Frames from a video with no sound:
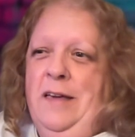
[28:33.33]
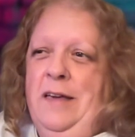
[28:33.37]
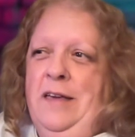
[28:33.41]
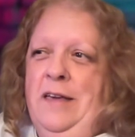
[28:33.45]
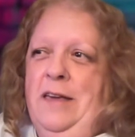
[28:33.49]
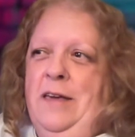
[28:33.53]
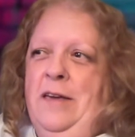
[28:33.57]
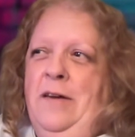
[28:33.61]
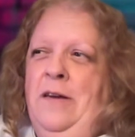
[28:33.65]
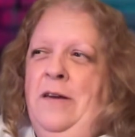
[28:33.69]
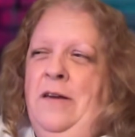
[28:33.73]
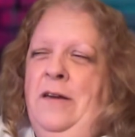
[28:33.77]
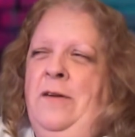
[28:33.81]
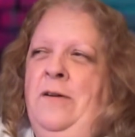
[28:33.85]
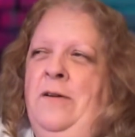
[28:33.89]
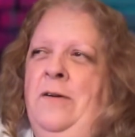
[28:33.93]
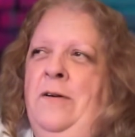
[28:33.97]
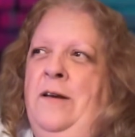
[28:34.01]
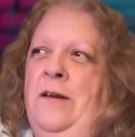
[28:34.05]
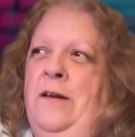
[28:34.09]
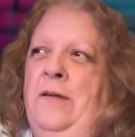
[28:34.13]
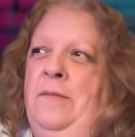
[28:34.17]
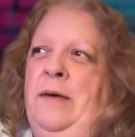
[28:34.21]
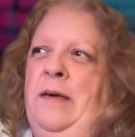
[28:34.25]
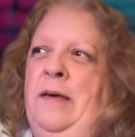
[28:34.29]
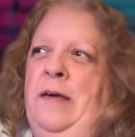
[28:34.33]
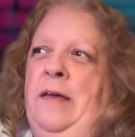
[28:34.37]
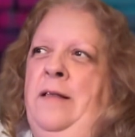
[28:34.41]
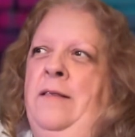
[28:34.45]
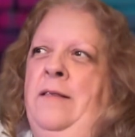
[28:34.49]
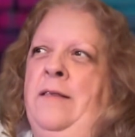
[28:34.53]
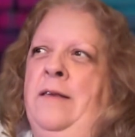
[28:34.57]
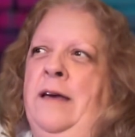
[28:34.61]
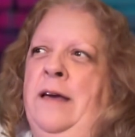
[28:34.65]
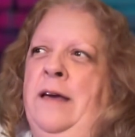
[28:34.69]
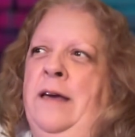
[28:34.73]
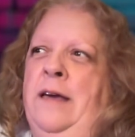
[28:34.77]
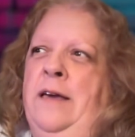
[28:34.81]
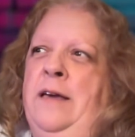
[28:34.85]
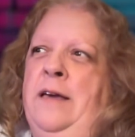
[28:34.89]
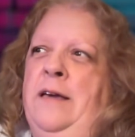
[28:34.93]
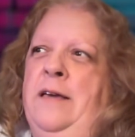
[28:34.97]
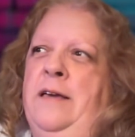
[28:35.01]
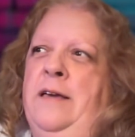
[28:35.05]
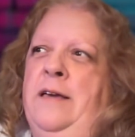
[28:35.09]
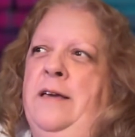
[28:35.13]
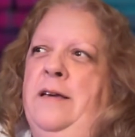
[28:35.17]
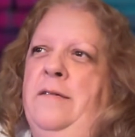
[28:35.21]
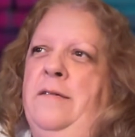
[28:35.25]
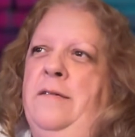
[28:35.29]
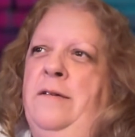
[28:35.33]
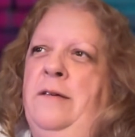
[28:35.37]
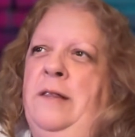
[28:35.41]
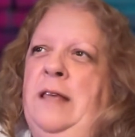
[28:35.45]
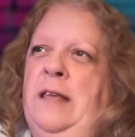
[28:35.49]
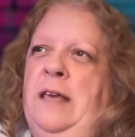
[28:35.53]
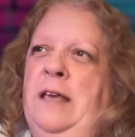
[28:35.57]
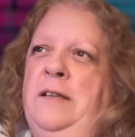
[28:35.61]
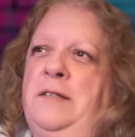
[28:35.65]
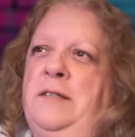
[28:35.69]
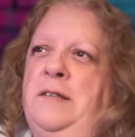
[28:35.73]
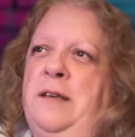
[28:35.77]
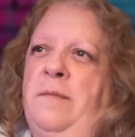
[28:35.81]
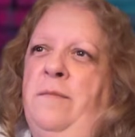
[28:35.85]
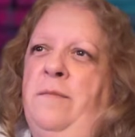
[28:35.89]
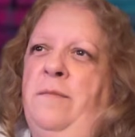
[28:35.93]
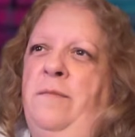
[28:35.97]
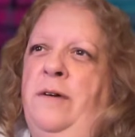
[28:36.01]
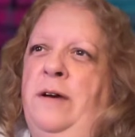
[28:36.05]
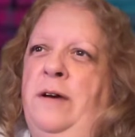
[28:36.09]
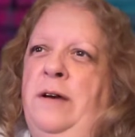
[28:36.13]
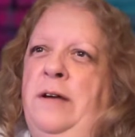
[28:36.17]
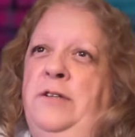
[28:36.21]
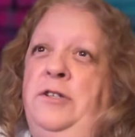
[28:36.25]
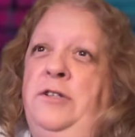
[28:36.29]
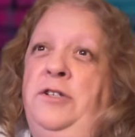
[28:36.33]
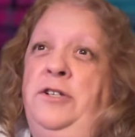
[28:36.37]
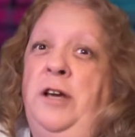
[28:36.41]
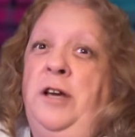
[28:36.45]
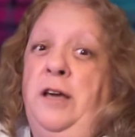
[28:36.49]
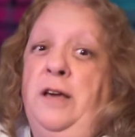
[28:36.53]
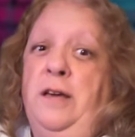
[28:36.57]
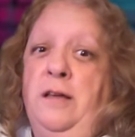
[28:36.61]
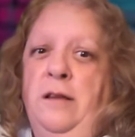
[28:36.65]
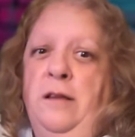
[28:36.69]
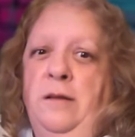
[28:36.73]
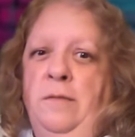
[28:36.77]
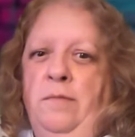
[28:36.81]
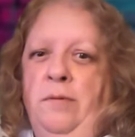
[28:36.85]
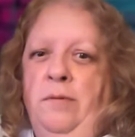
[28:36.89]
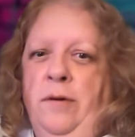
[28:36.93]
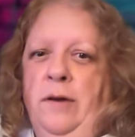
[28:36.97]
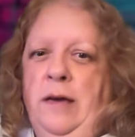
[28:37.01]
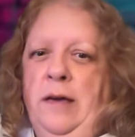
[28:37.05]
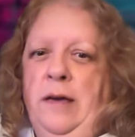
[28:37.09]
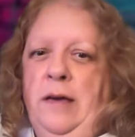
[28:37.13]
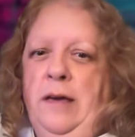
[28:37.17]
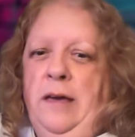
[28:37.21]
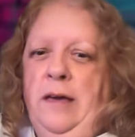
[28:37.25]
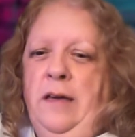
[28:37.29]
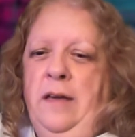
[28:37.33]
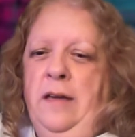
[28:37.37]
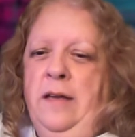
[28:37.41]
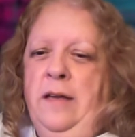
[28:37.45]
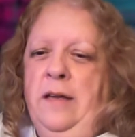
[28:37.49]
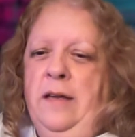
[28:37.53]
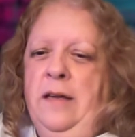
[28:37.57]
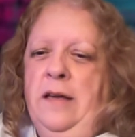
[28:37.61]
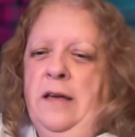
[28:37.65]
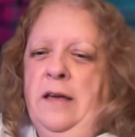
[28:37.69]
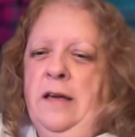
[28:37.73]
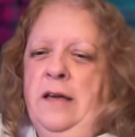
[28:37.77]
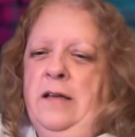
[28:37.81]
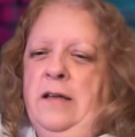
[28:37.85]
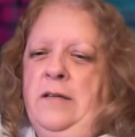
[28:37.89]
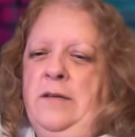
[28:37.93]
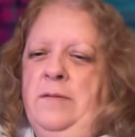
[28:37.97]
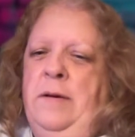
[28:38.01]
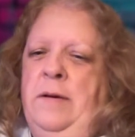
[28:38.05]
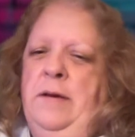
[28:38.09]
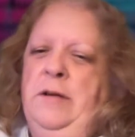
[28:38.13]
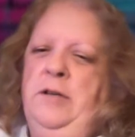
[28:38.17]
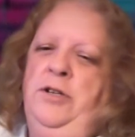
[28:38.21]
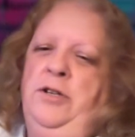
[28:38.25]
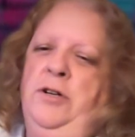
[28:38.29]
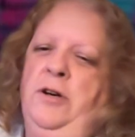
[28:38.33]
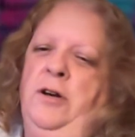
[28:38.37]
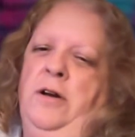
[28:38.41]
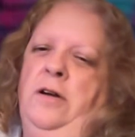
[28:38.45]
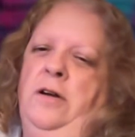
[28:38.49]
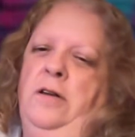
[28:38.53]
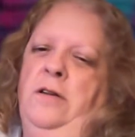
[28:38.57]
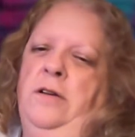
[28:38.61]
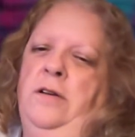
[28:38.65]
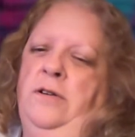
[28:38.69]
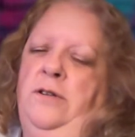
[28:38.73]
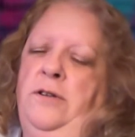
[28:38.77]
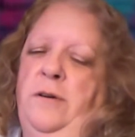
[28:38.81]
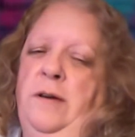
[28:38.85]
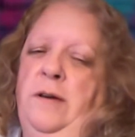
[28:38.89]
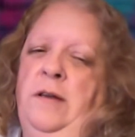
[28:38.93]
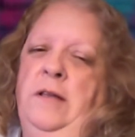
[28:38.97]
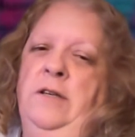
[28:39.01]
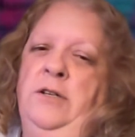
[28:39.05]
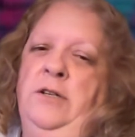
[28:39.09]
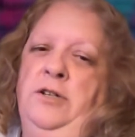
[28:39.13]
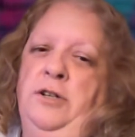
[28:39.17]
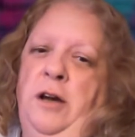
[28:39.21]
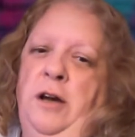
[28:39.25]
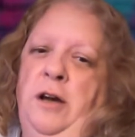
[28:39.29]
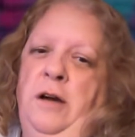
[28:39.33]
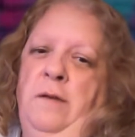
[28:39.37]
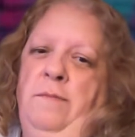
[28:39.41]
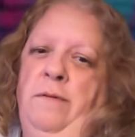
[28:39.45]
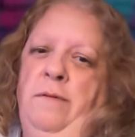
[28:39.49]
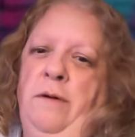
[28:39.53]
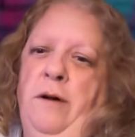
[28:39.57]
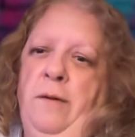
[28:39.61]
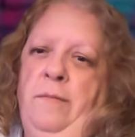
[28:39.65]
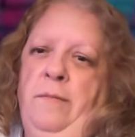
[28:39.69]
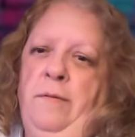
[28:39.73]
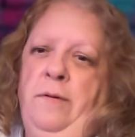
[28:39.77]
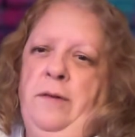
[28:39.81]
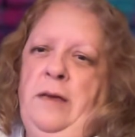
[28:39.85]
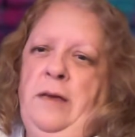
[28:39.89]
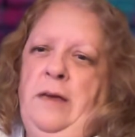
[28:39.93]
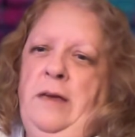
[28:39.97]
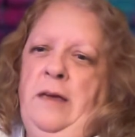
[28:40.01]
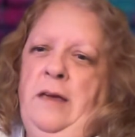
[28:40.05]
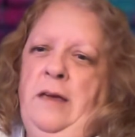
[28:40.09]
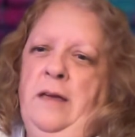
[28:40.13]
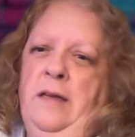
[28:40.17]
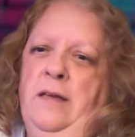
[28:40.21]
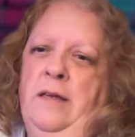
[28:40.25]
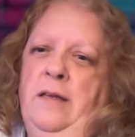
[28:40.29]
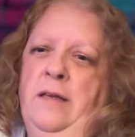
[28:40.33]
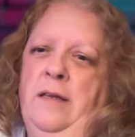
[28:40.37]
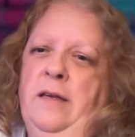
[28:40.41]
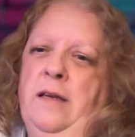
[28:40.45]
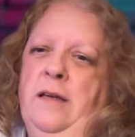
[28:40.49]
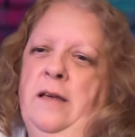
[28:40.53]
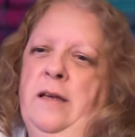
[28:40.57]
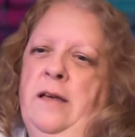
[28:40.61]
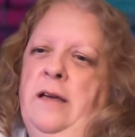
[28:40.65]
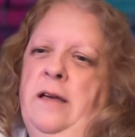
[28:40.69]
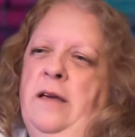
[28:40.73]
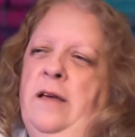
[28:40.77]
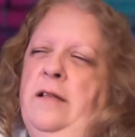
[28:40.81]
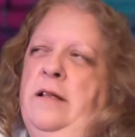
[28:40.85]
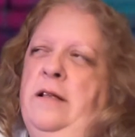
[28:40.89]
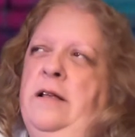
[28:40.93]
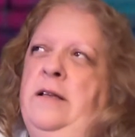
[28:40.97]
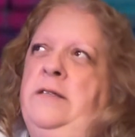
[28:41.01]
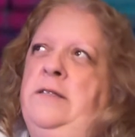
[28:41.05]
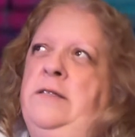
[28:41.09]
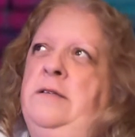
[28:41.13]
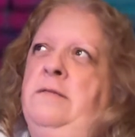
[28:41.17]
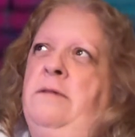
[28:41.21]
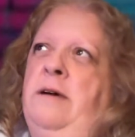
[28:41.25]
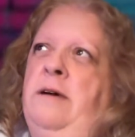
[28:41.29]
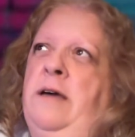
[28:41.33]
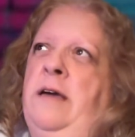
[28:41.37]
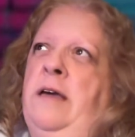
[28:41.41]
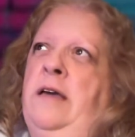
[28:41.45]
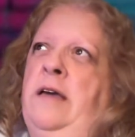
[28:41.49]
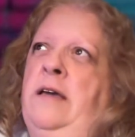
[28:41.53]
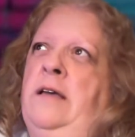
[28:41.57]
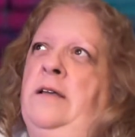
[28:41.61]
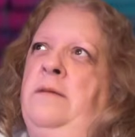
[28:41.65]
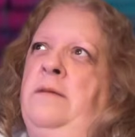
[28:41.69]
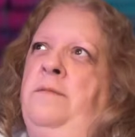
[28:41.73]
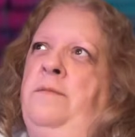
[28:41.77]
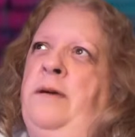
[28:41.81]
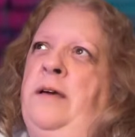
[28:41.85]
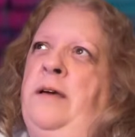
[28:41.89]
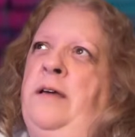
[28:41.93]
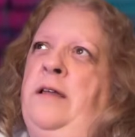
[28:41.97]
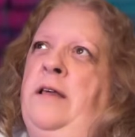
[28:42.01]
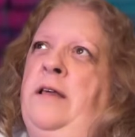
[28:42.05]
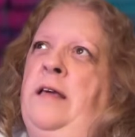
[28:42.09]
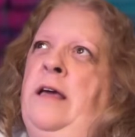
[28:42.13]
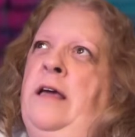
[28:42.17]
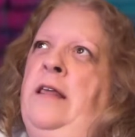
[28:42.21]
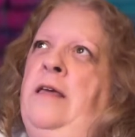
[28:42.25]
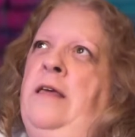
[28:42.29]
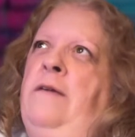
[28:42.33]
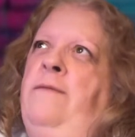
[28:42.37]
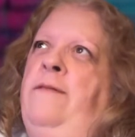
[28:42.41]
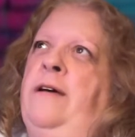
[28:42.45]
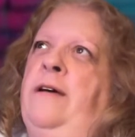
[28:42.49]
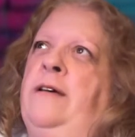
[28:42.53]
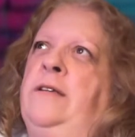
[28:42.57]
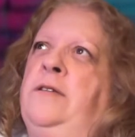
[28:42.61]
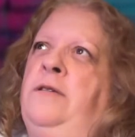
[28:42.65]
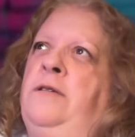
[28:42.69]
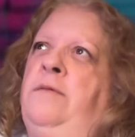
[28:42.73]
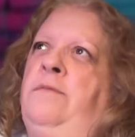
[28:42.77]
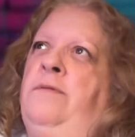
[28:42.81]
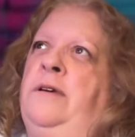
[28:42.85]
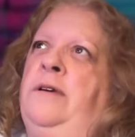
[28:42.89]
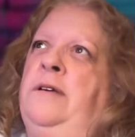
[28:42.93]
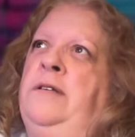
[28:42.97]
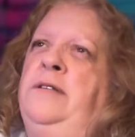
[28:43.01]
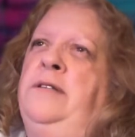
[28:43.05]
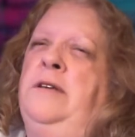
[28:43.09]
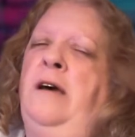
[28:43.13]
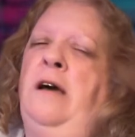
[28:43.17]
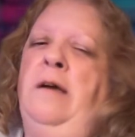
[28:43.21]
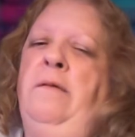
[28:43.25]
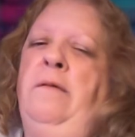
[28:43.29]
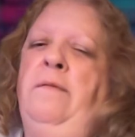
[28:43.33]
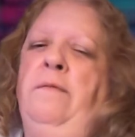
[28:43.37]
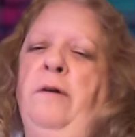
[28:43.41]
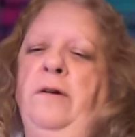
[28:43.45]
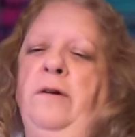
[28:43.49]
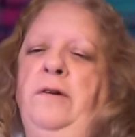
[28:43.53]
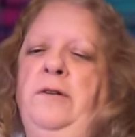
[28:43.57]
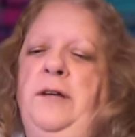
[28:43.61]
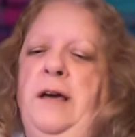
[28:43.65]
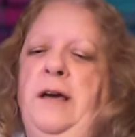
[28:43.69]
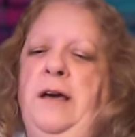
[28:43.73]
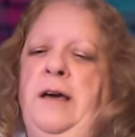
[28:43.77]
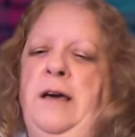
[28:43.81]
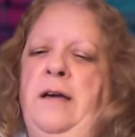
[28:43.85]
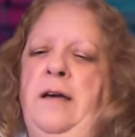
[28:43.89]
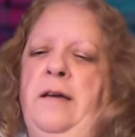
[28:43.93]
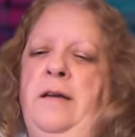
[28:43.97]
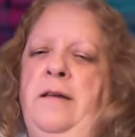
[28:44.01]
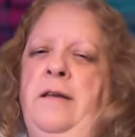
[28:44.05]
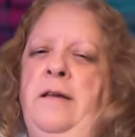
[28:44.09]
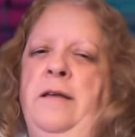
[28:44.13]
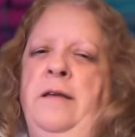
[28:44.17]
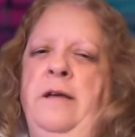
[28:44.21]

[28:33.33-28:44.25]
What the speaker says: You know what I mean? Like, they at some point check an employee to make sure they're doing the job properly. That's the way it had been any fast food place I worked at.